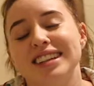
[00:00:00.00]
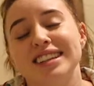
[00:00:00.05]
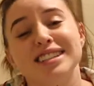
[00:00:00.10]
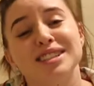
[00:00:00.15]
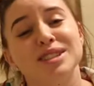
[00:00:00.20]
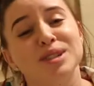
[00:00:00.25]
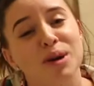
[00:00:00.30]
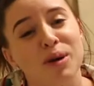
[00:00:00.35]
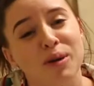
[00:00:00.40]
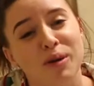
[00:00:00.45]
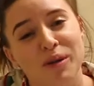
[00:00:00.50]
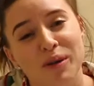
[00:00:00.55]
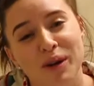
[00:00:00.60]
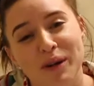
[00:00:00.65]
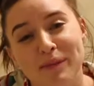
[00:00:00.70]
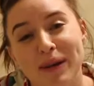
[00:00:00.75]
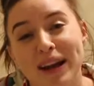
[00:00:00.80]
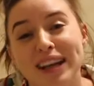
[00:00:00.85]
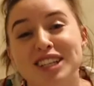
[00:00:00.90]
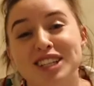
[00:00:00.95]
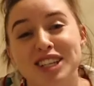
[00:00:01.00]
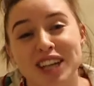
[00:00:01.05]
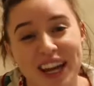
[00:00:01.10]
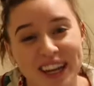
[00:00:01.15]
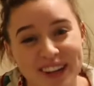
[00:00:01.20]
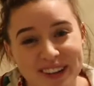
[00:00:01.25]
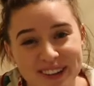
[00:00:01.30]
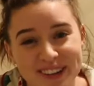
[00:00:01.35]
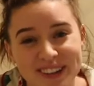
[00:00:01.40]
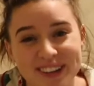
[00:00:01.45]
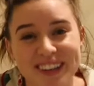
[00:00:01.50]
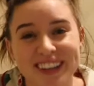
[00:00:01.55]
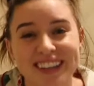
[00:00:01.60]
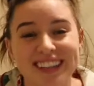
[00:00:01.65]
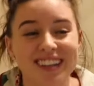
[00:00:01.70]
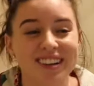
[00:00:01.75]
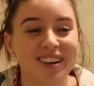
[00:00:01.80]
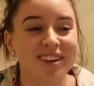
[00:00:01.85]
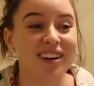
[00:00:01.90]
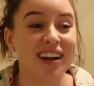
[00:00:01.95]
so my channel,
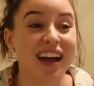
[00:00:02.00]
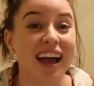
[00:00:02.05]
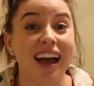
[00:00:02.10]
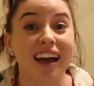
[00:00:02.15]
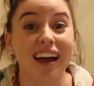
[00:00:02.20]
you know,